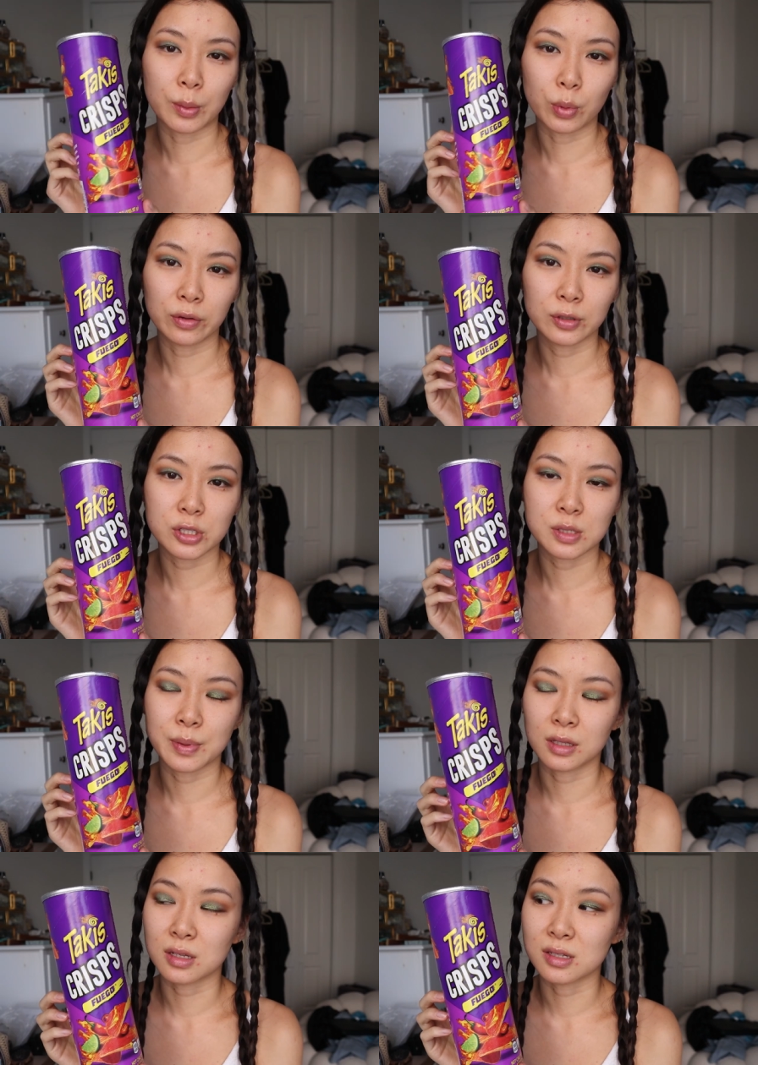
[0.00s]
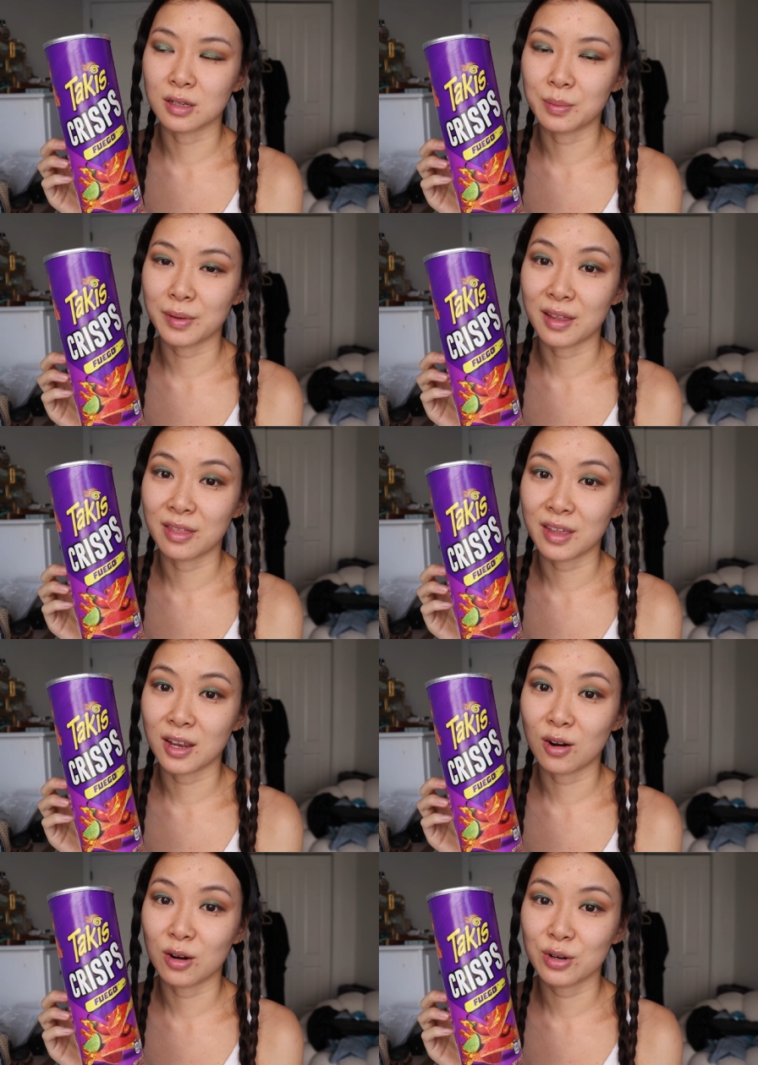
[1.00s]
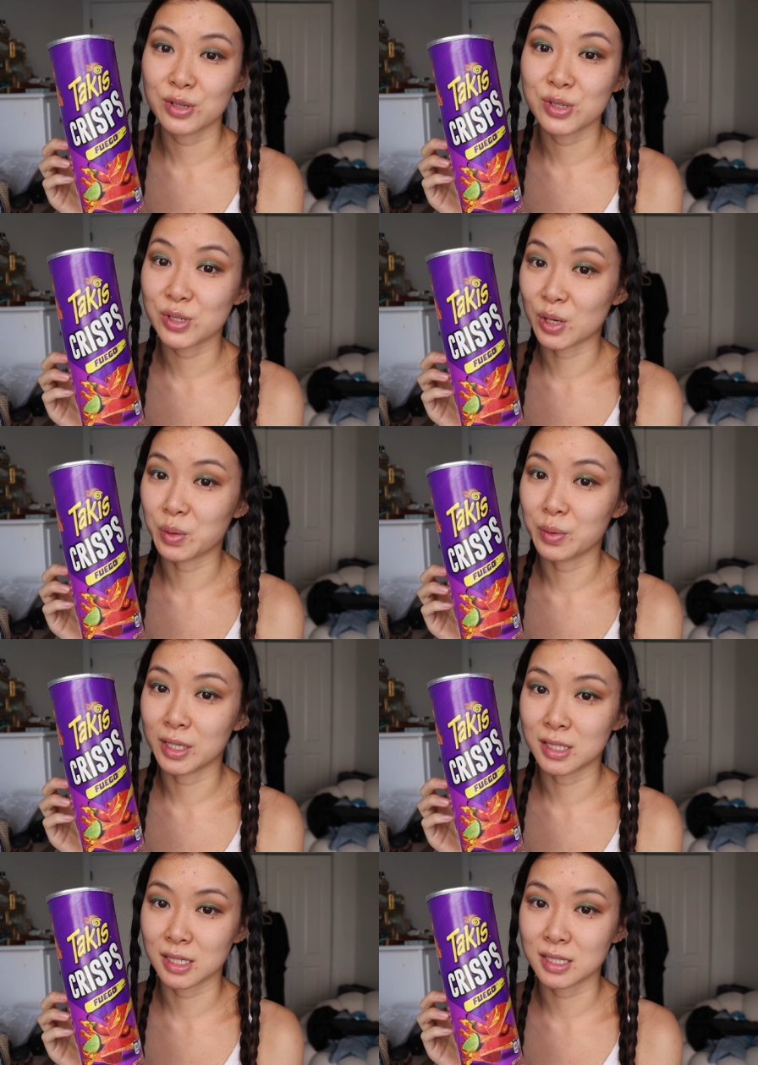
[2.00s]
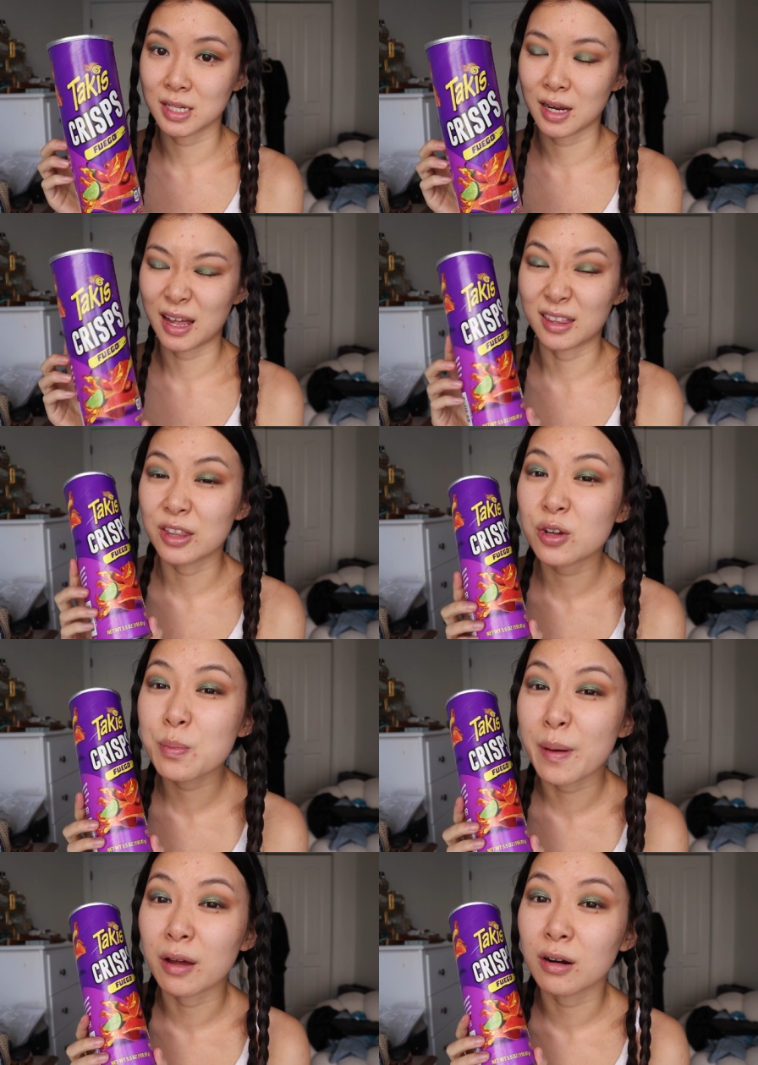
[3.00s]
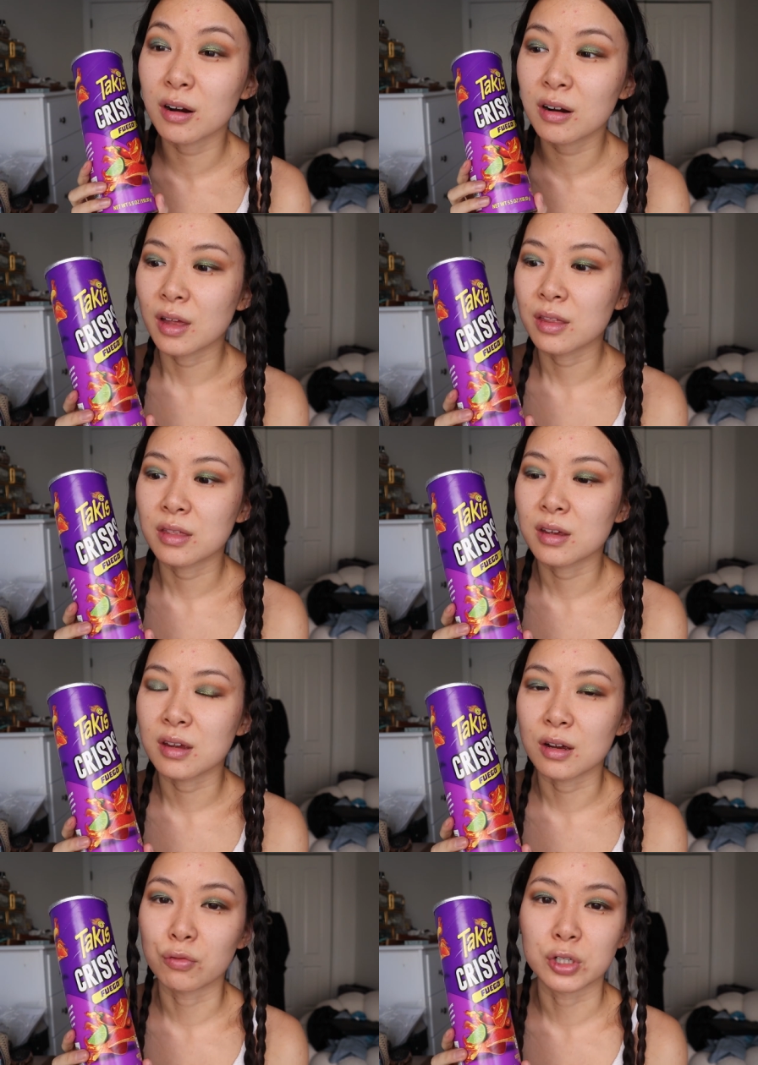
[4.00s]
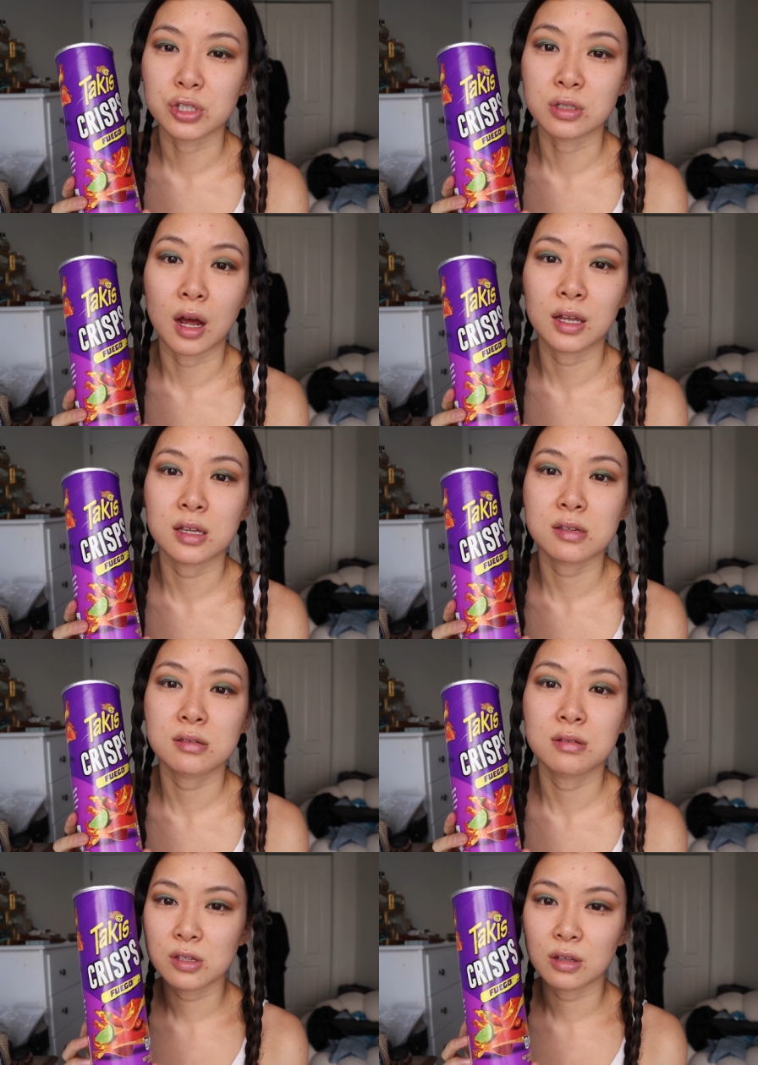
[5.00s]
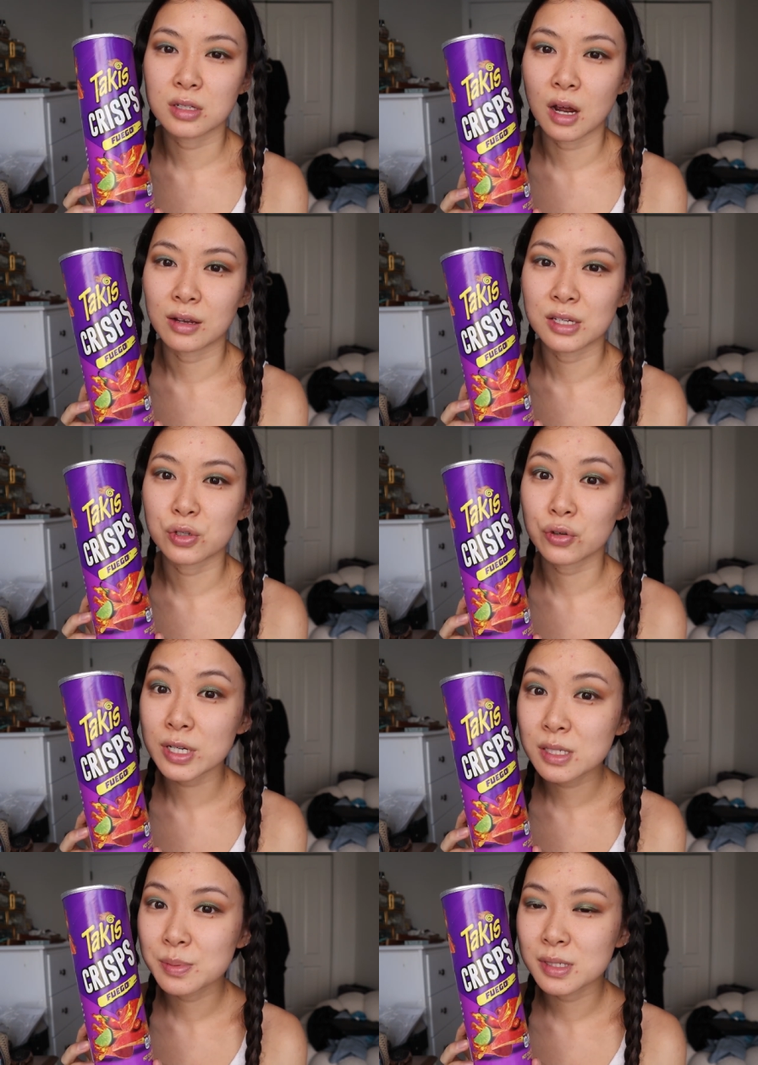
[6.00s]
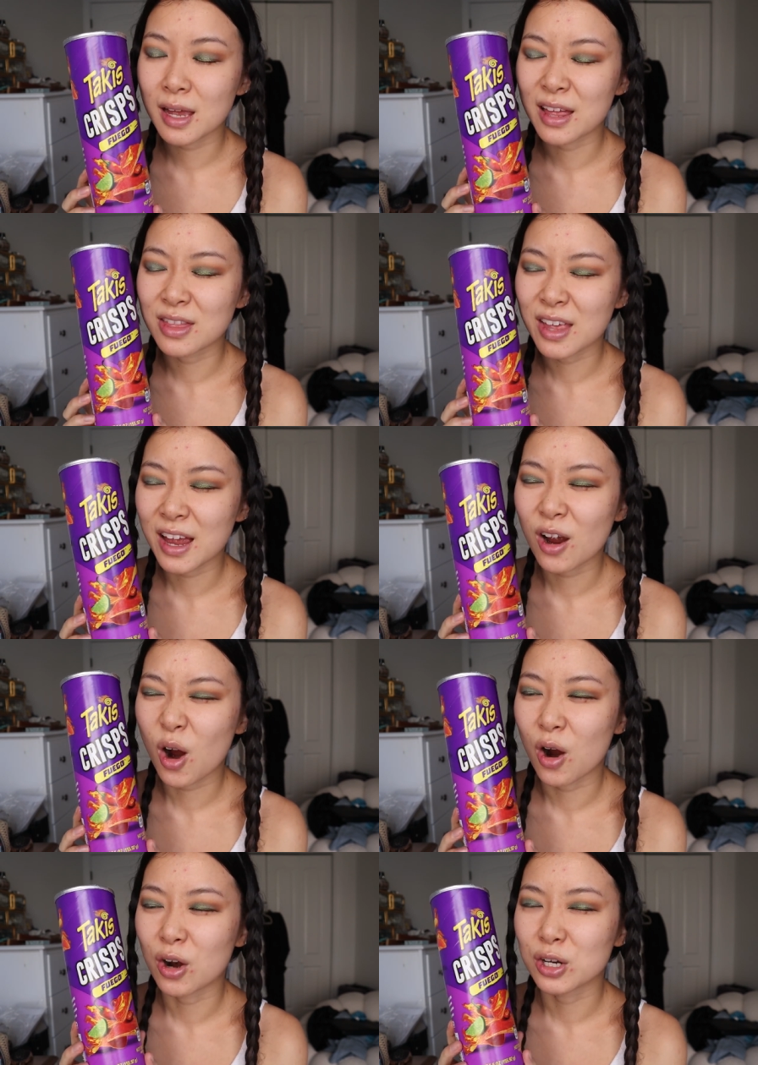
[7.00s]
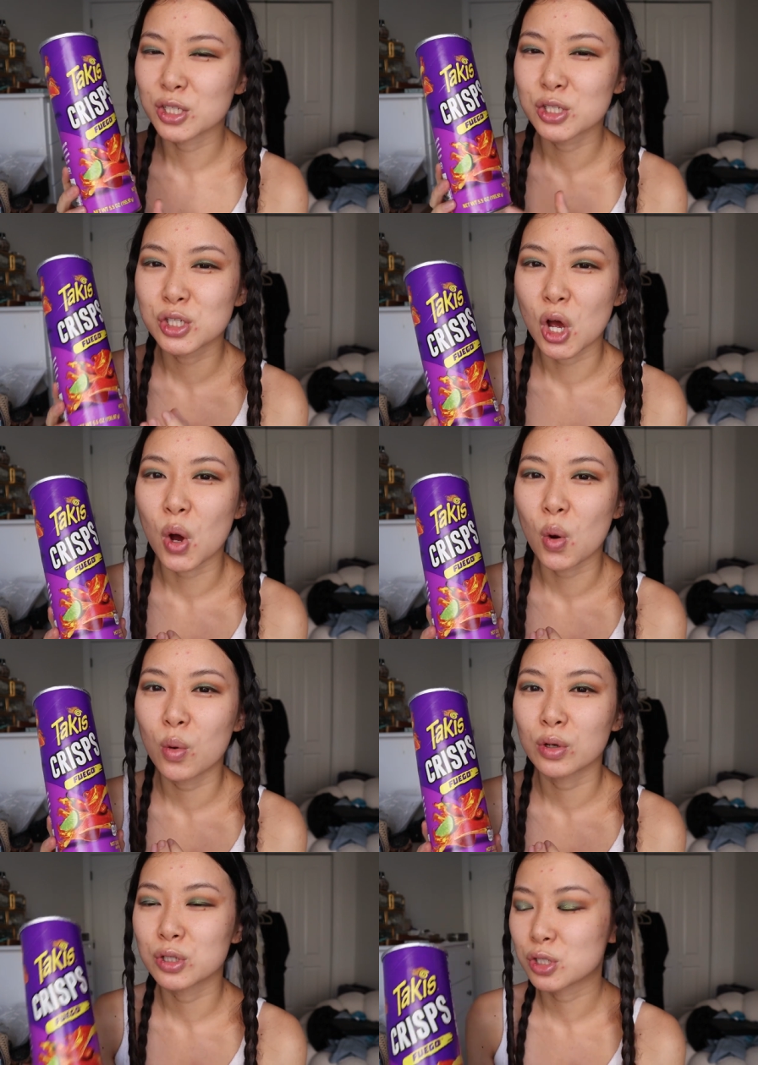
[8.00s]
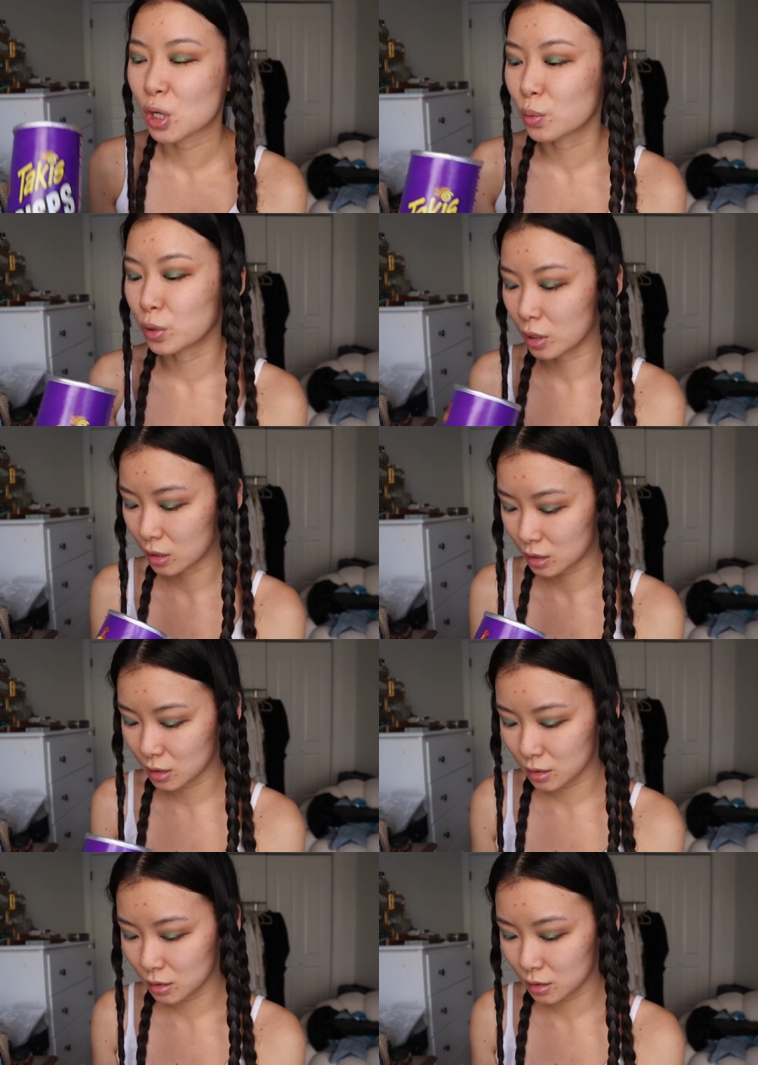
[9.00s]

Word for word: My boyfriend just picked these up and they are so addicting. I think they're better than the original Takis. These are the Takis crisps and they are so, so good.